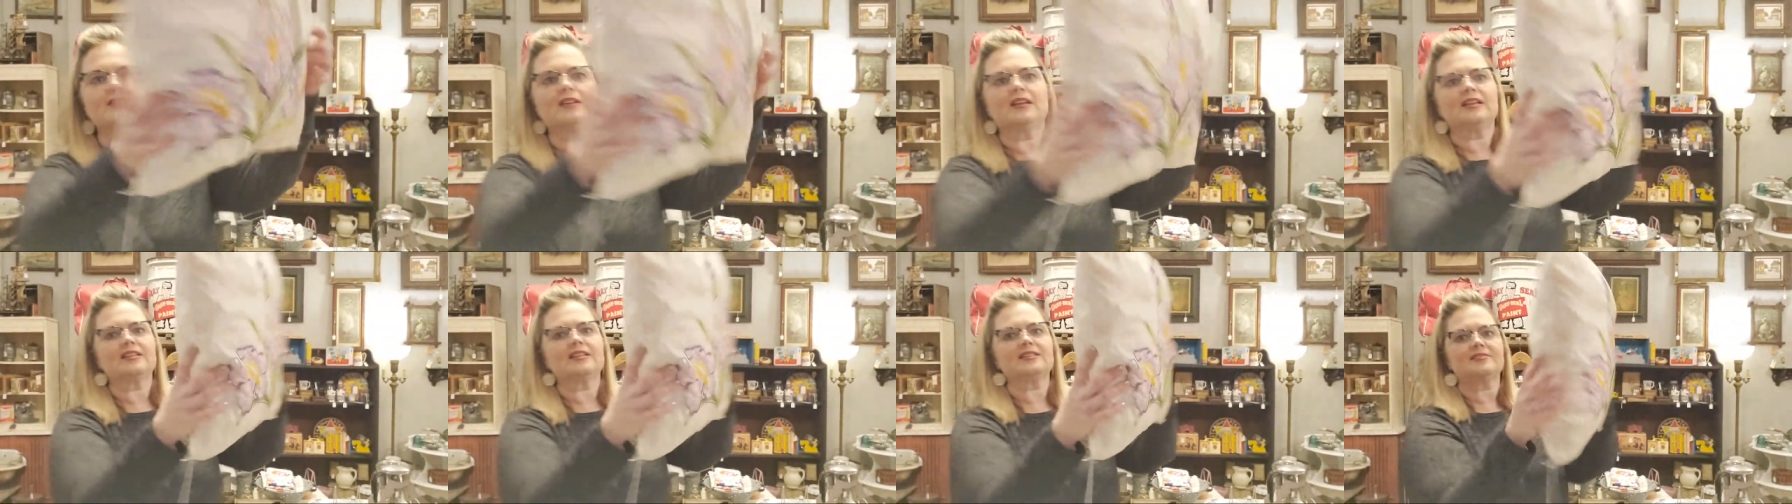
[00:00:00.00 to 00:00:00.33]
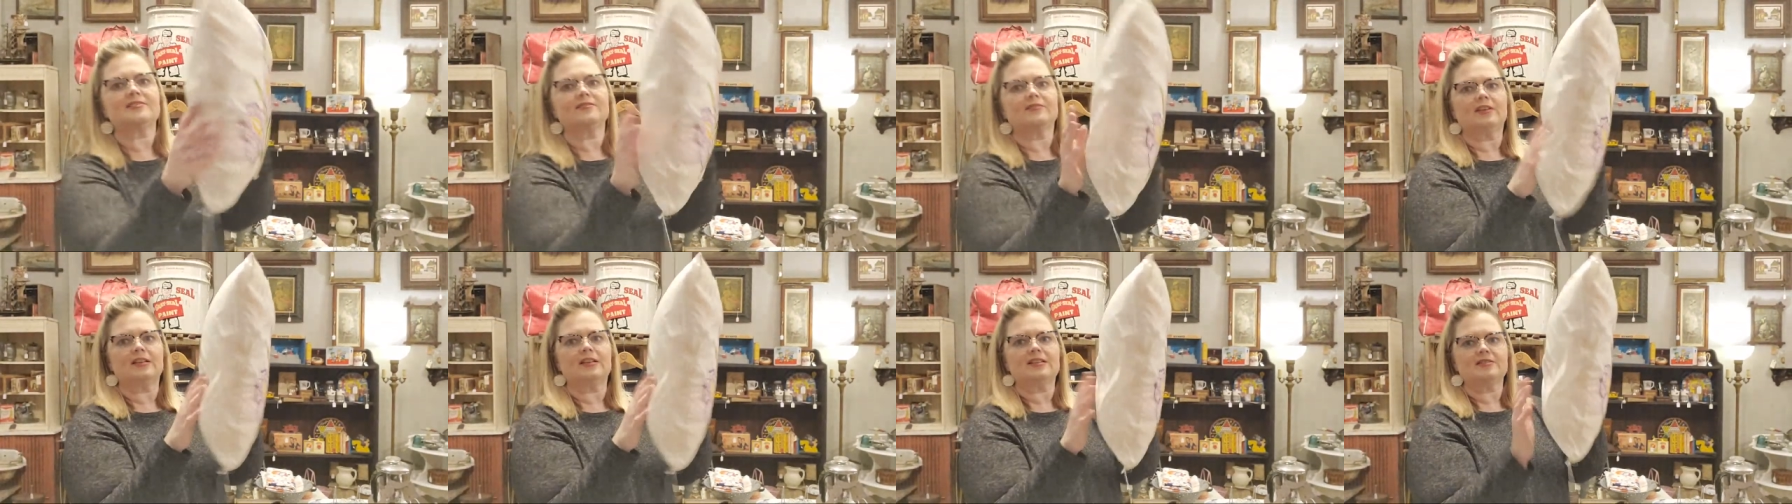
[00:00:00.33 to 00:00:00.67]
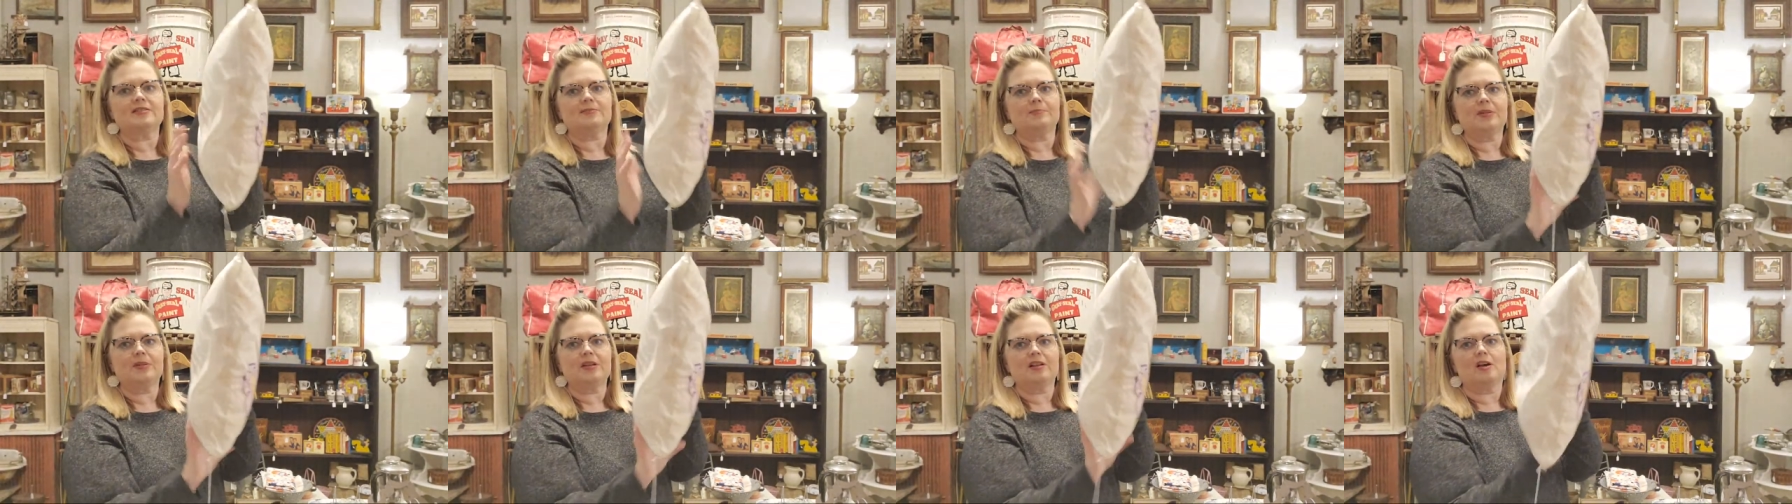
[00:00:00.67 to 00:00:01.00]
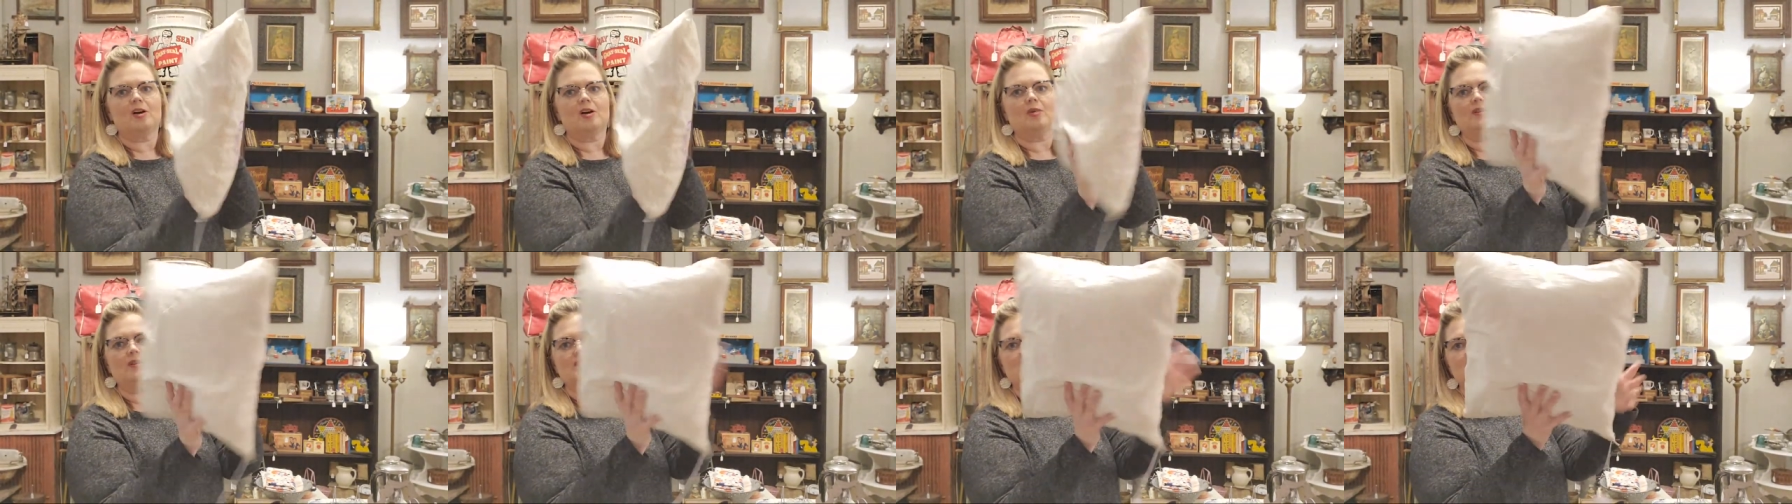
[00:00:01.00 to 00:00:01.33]
And it's, it's a
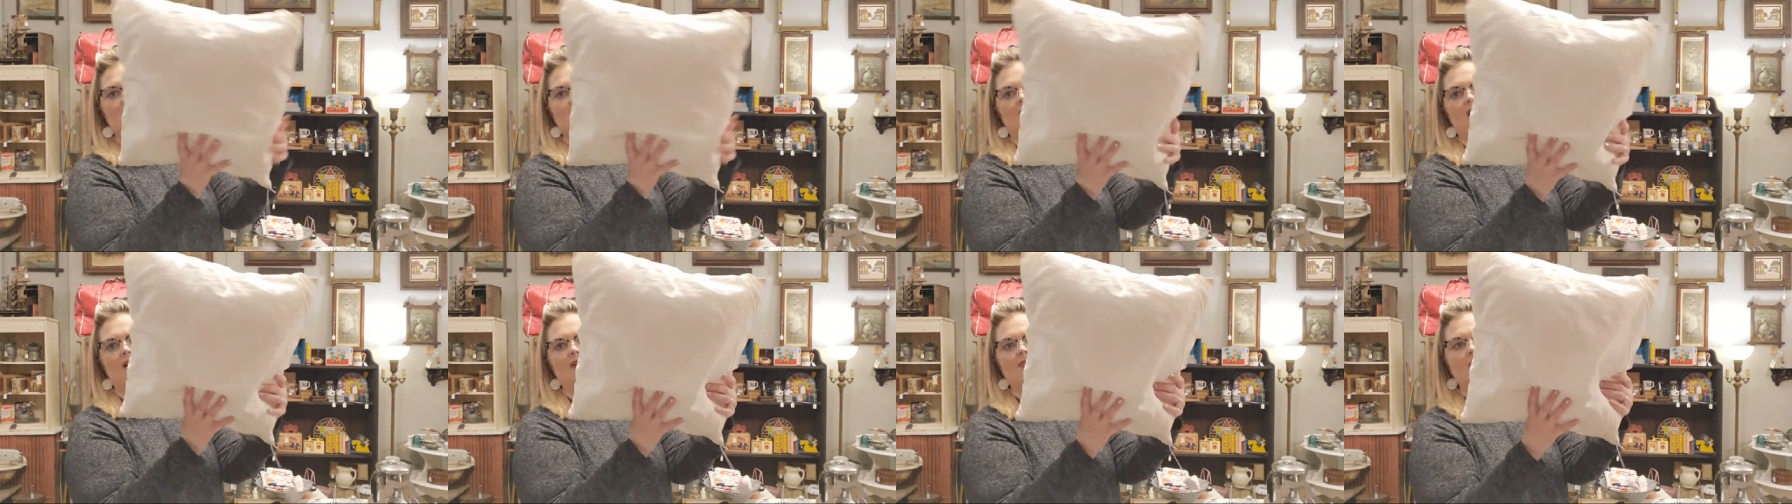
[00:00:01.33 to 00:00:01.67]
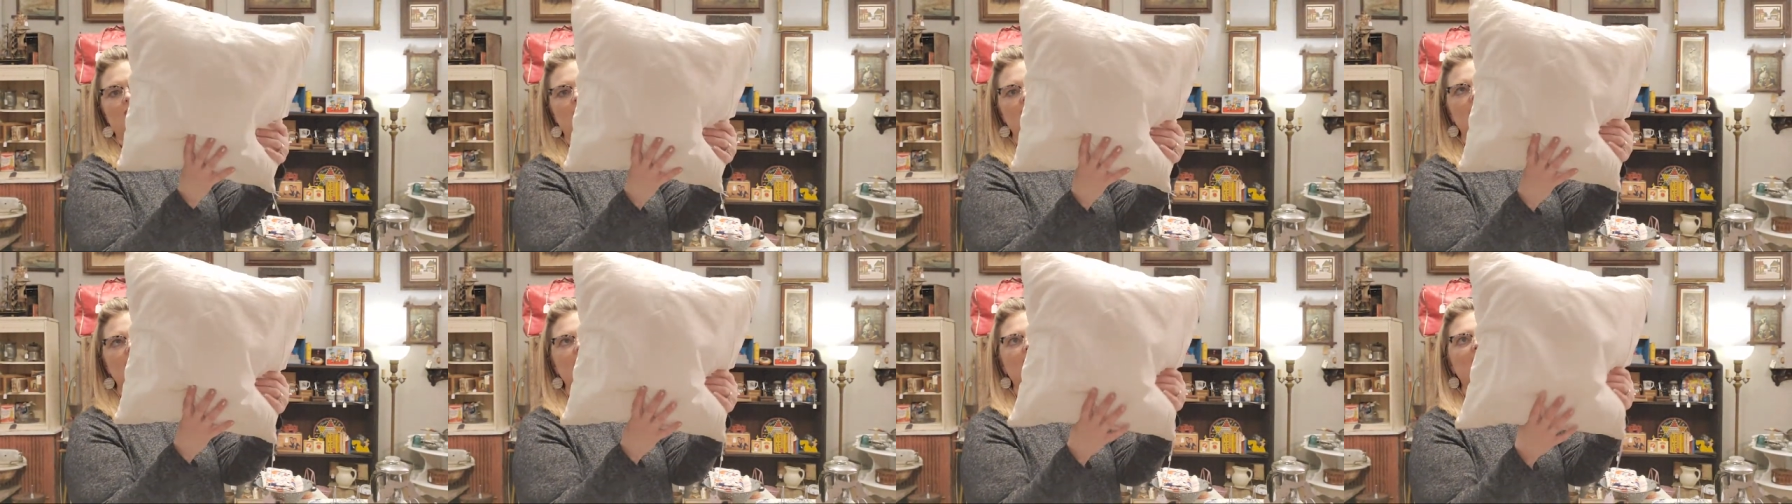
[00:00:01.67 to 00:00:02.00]
pillow, it's all the way